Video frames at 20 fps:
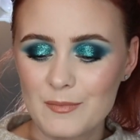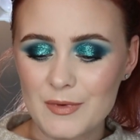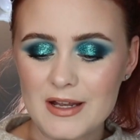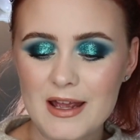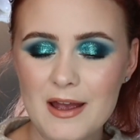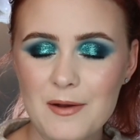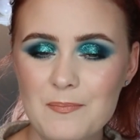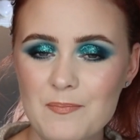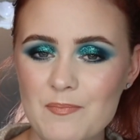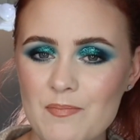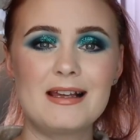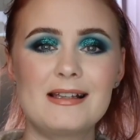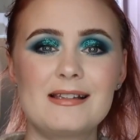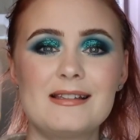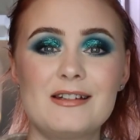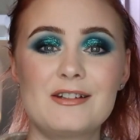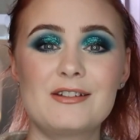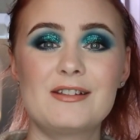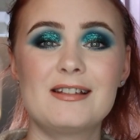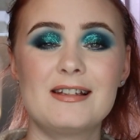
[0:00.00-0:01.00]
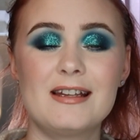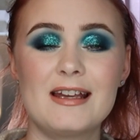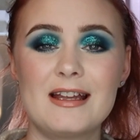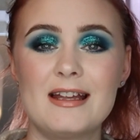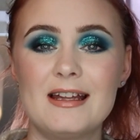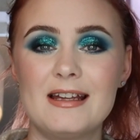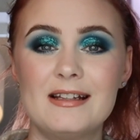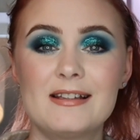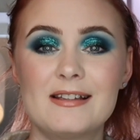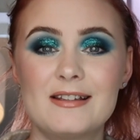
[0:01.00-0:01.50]
But yeah, let's just
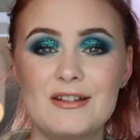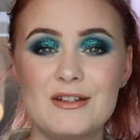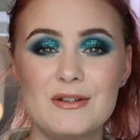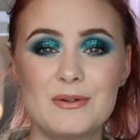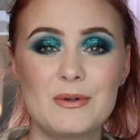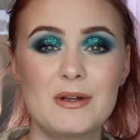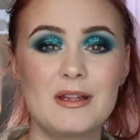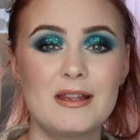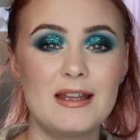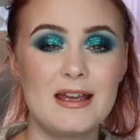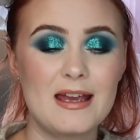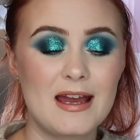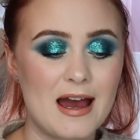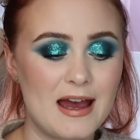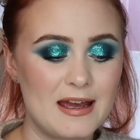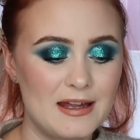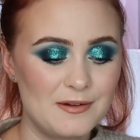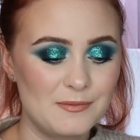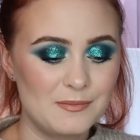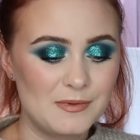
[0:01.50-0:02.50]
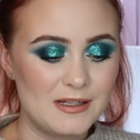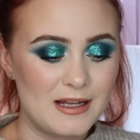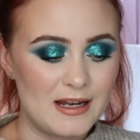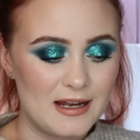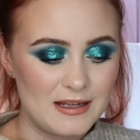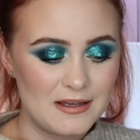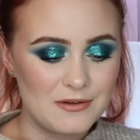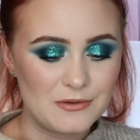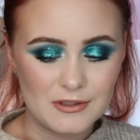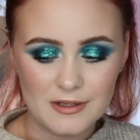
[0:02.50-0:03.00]
get into the items
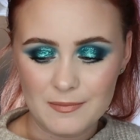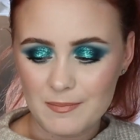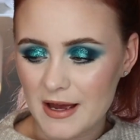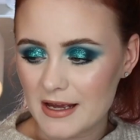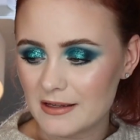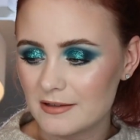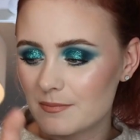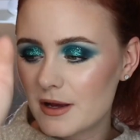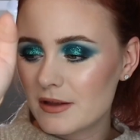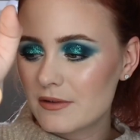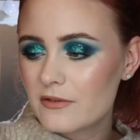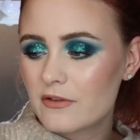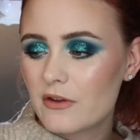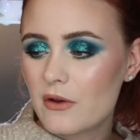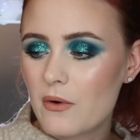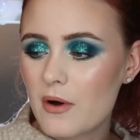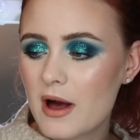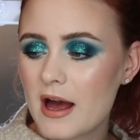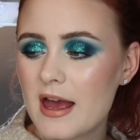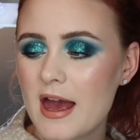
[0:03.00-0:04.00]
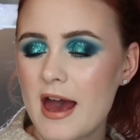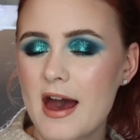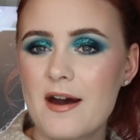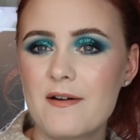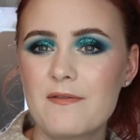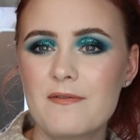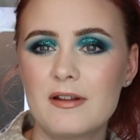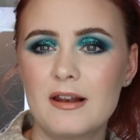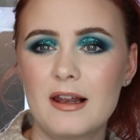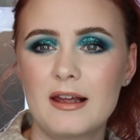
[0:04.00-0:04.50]
that I used the past month. So I
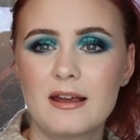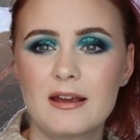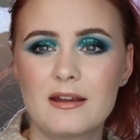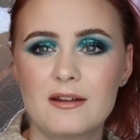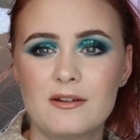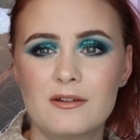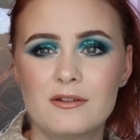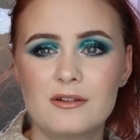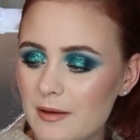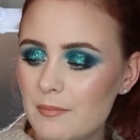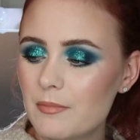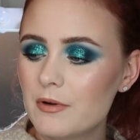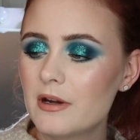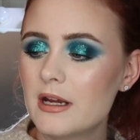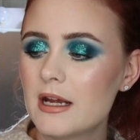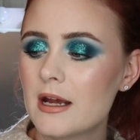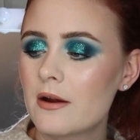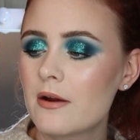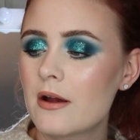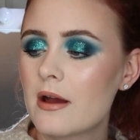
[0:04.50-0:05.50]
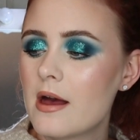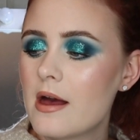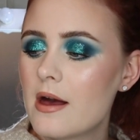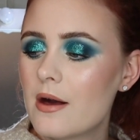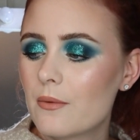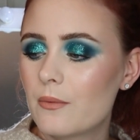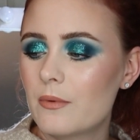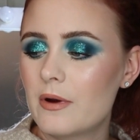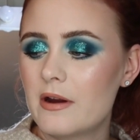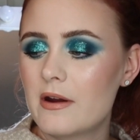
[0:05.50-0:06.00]
have like a paper here
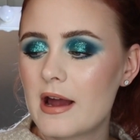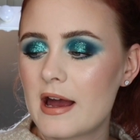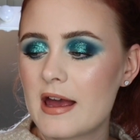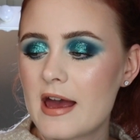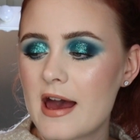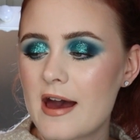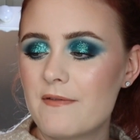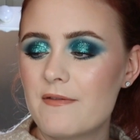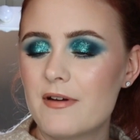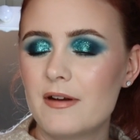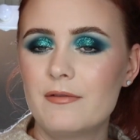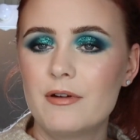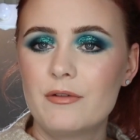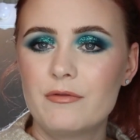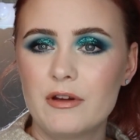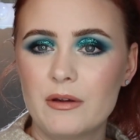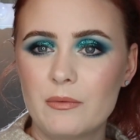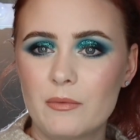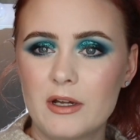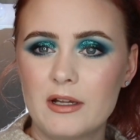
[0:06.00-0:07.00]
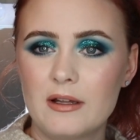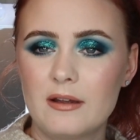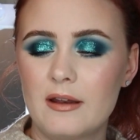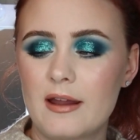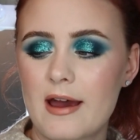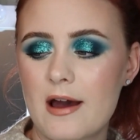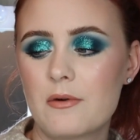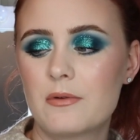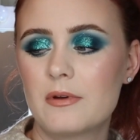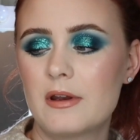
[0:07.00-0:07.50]
where I have everything
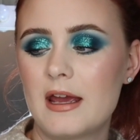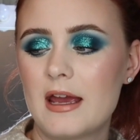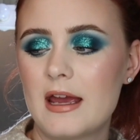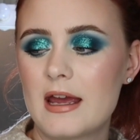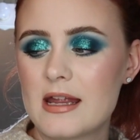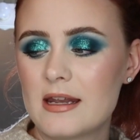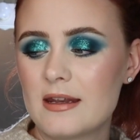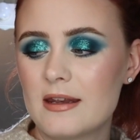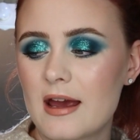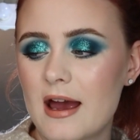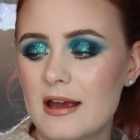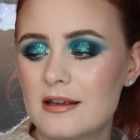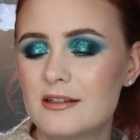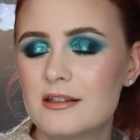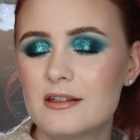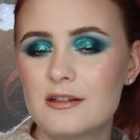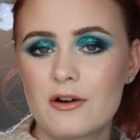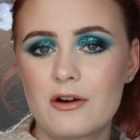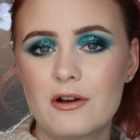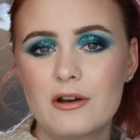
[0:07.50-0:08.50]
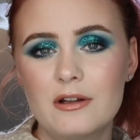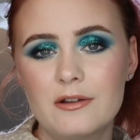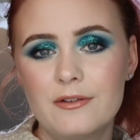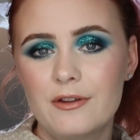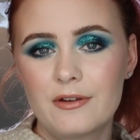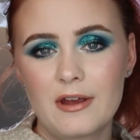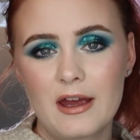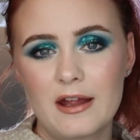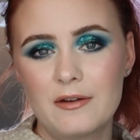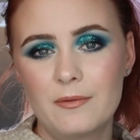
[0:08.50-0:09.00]
written down, and I
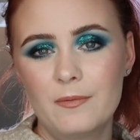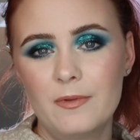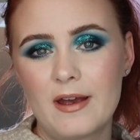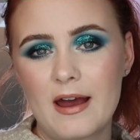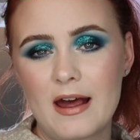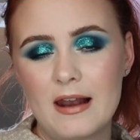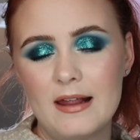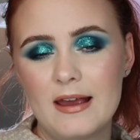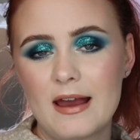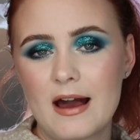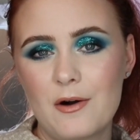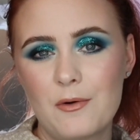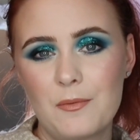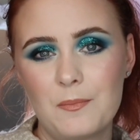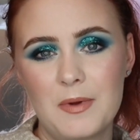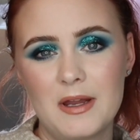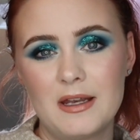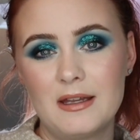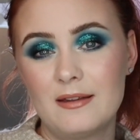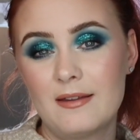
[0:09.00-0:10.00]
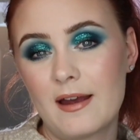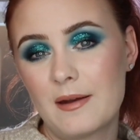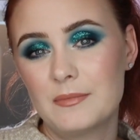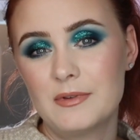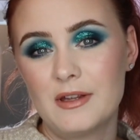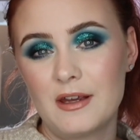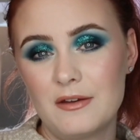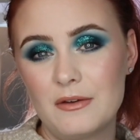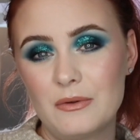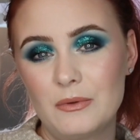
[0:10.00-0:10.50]
started to kind of tally how many
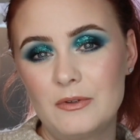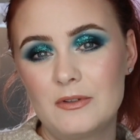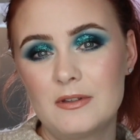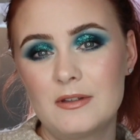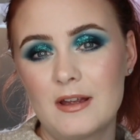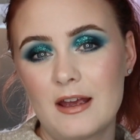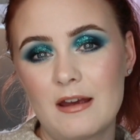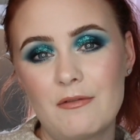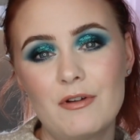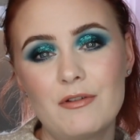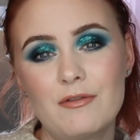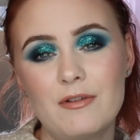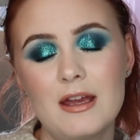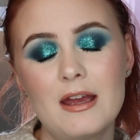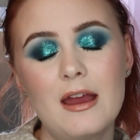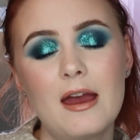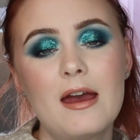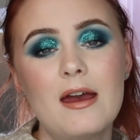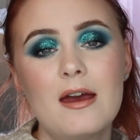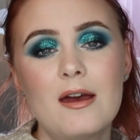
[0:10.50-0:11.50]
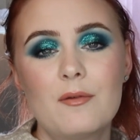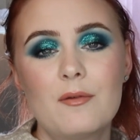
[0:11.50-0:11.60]
times I used everything,